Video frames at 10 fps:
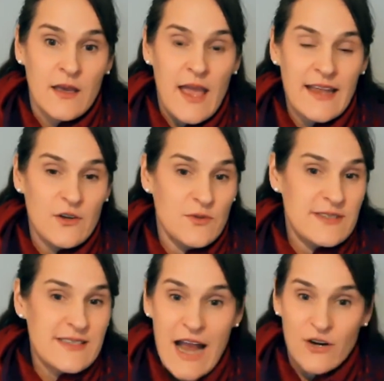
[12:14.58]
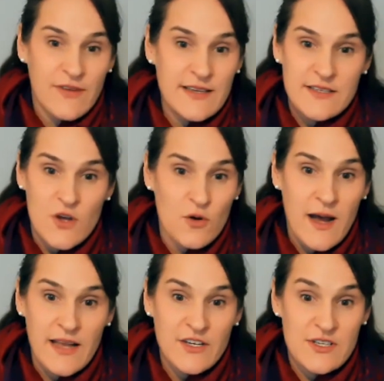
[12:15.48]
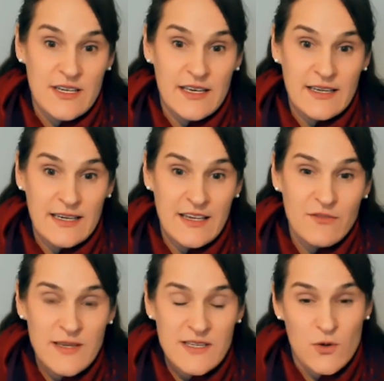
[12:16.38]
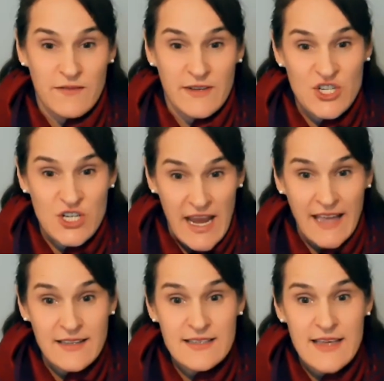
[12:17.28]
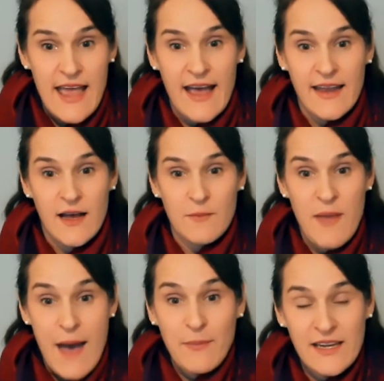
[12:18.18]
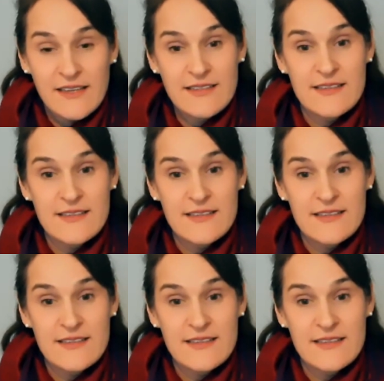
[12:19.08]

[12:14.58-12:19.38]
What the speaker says: and who'd sacrificed so much to give me sort of a chance at happiness,